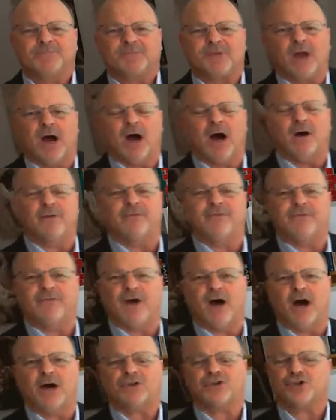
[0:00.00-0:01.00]
of
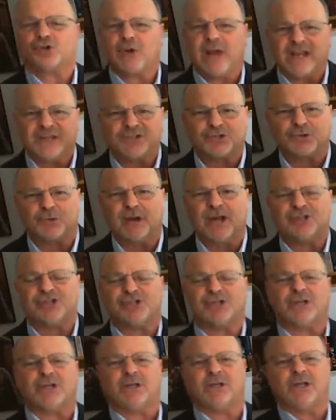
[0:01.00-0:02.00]
uh,
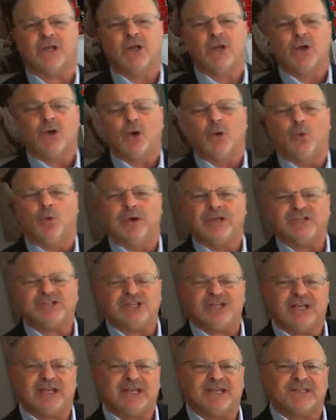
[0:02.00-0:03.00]
transgression, which
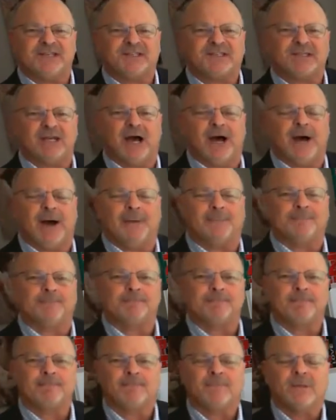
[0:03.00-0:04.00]
is um,
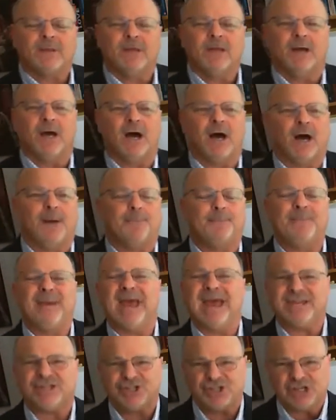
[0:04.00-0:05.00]
uh,
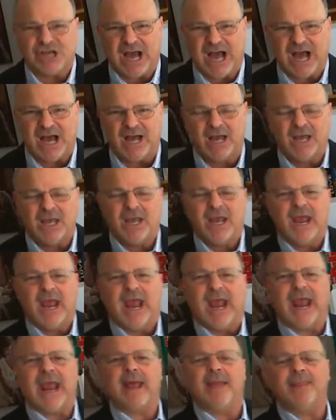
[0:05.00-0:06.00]
pesha,
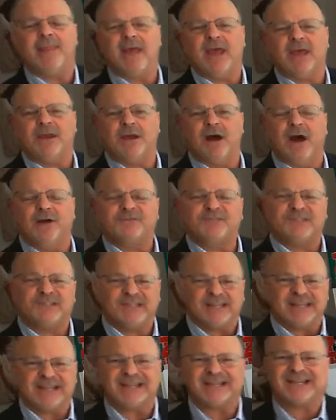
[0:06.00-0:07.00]
and then of
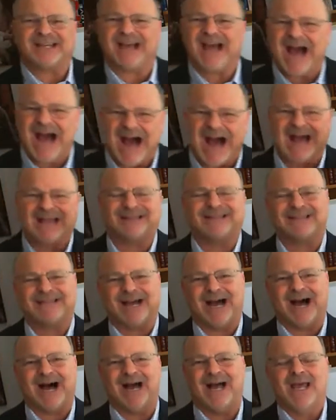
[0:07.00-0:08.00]
sins,
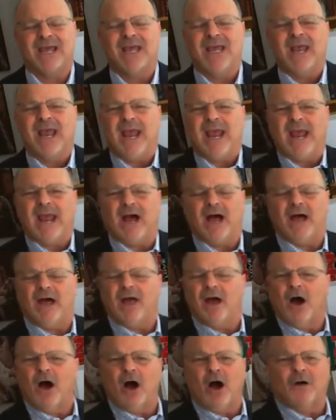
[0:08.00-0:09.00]
chata, uh,
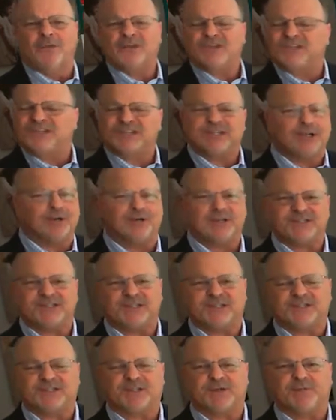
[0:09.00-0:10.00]
the
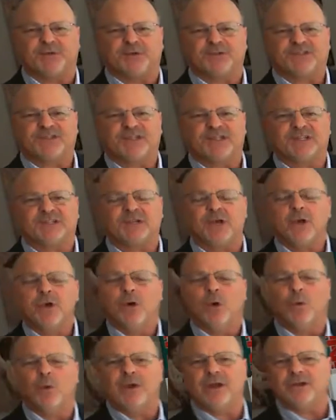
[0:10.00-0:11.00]
seriousness of those sins,
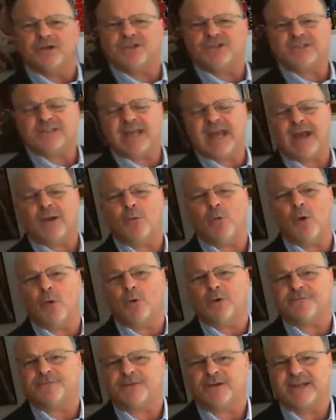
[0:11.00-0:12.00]
we understand what we're
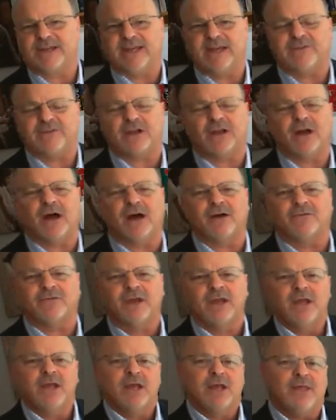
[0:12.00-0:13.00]
forgiven of,
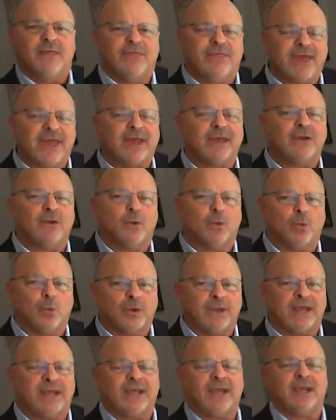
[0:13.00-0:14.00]
then
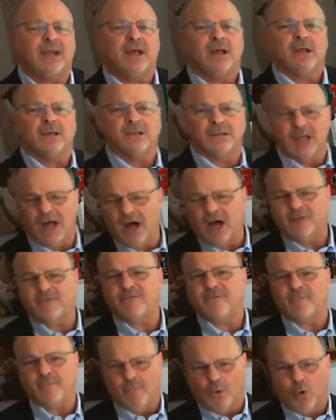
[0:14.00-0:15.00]
we love
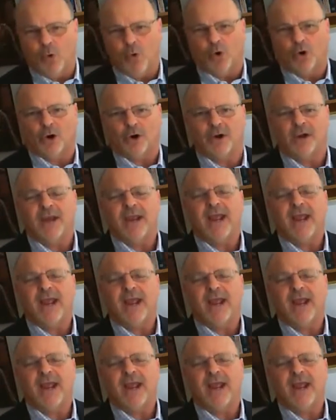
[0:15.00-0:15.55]
more